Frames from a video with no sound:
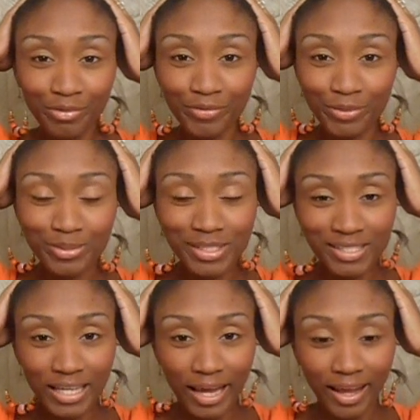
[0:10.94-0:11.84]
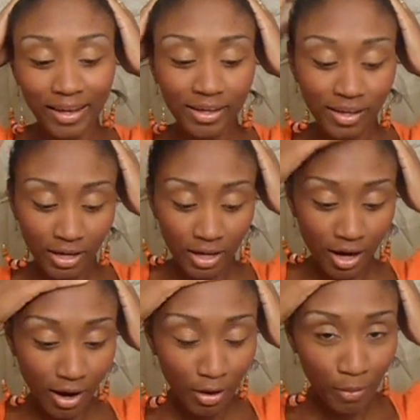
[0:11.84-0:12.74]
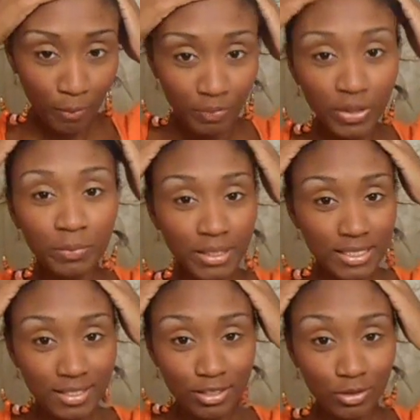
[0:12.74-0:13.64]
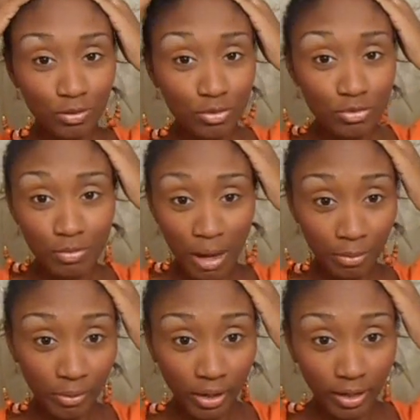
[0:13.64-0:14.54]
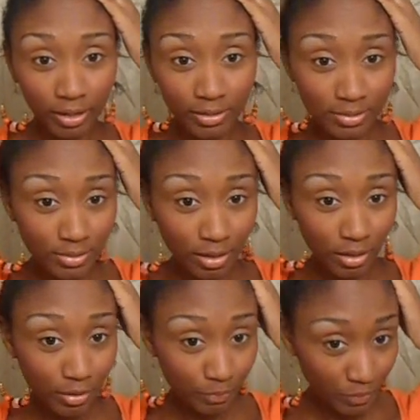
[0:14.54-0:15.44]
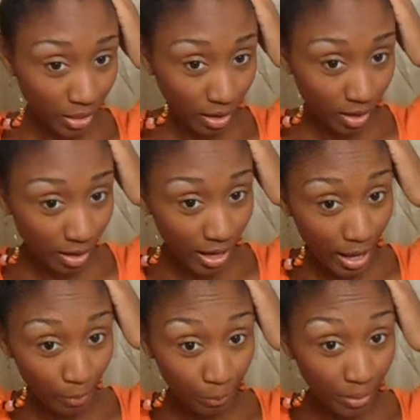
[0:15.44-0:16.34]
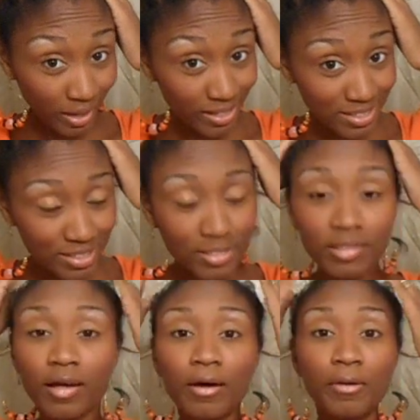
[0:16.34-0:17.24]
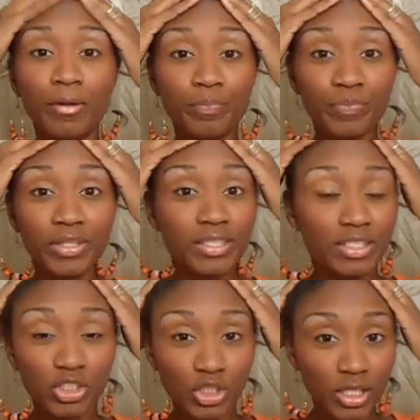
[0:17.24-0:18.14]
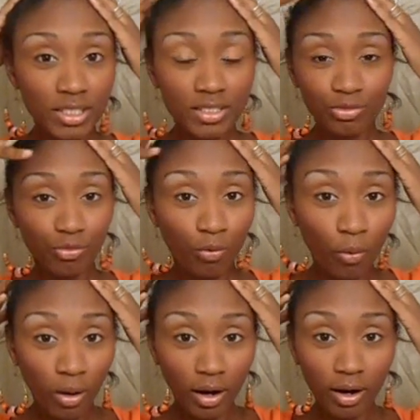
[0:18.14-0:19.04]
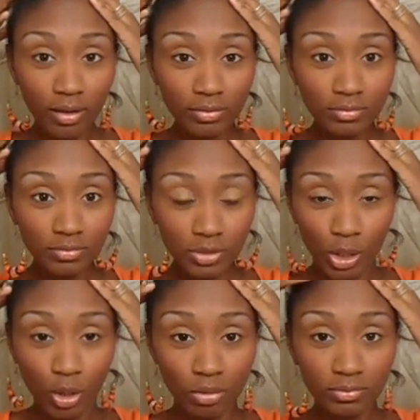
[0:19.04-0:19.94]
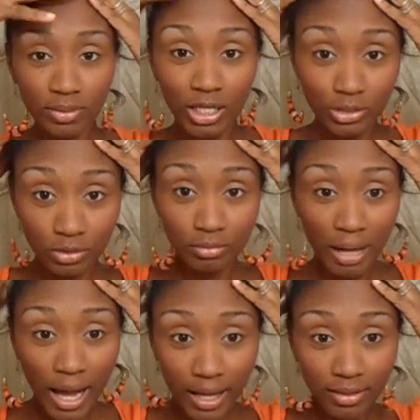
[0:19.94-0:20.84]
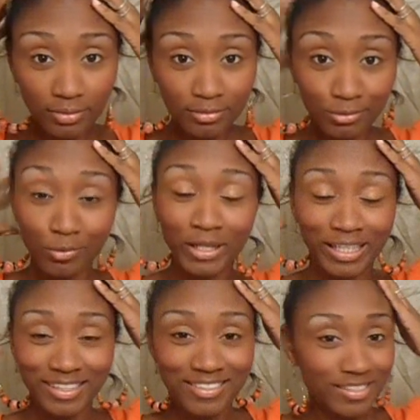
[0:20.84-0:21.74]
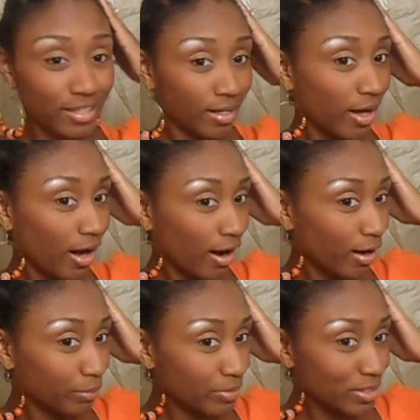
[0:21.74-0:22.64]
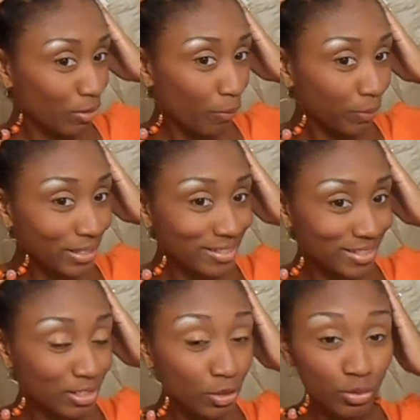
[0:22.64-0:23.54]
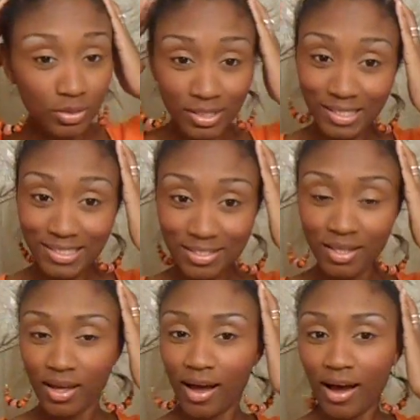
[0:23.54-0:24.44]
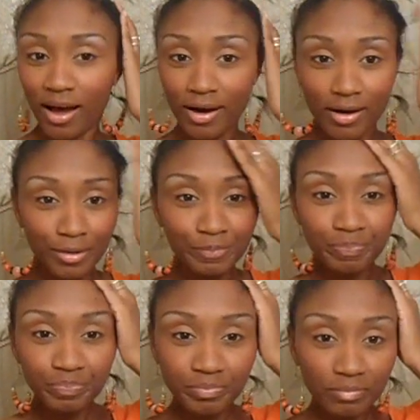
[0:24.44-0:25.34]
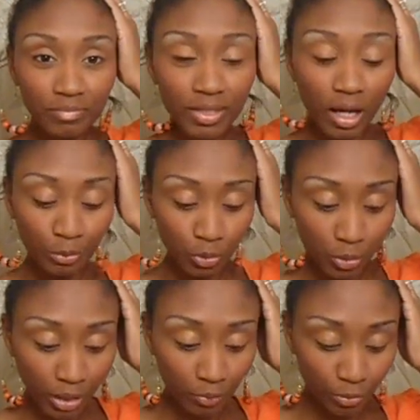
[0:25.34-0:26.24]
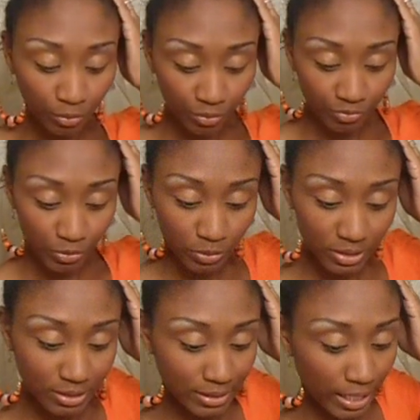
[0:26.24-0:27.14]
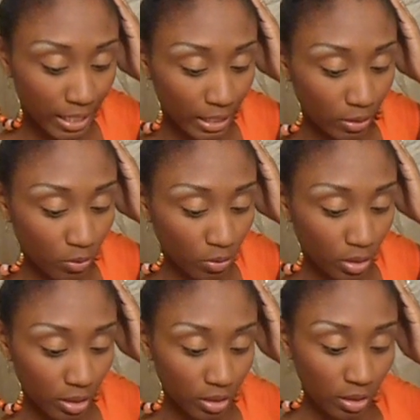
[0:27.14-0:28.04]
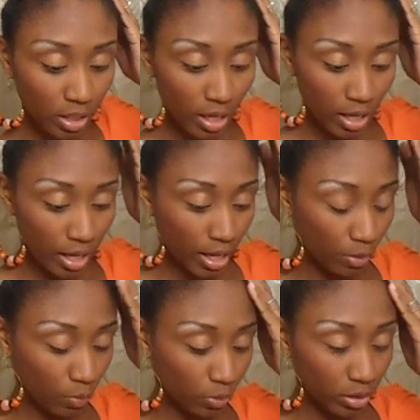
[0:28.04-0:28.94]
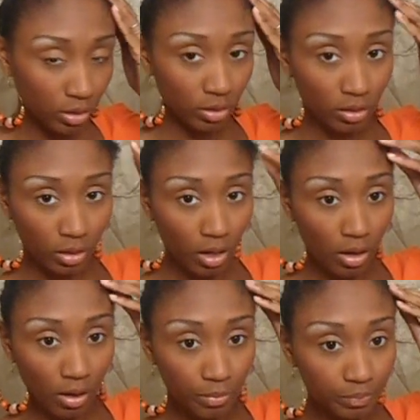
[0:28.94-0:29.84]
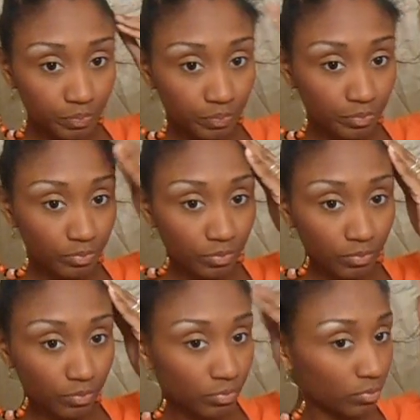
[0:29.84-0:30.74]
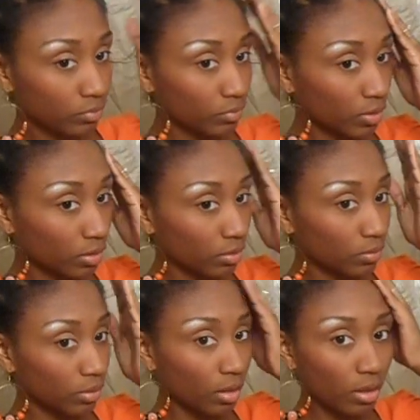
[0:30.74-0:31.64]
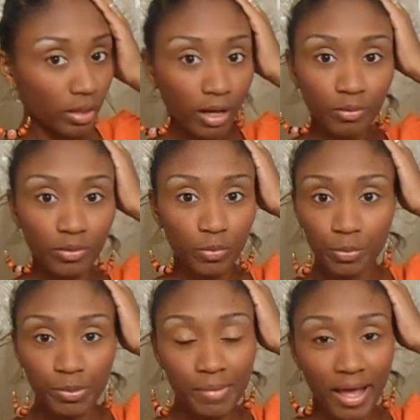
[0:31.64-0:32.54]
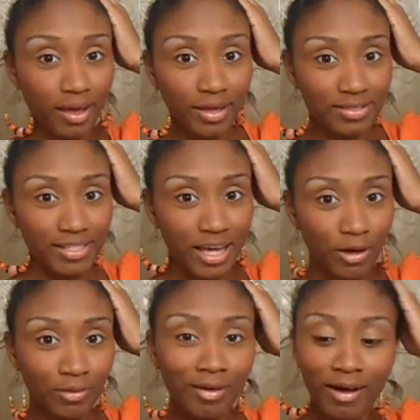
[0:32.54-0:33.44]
review today. Please excuse my braids. They are a hot mess. This is just for, you know, under my wigs. So please excuse this. I'm doing a wig review today on a wig. Oh God, I don't even want to put my hands down.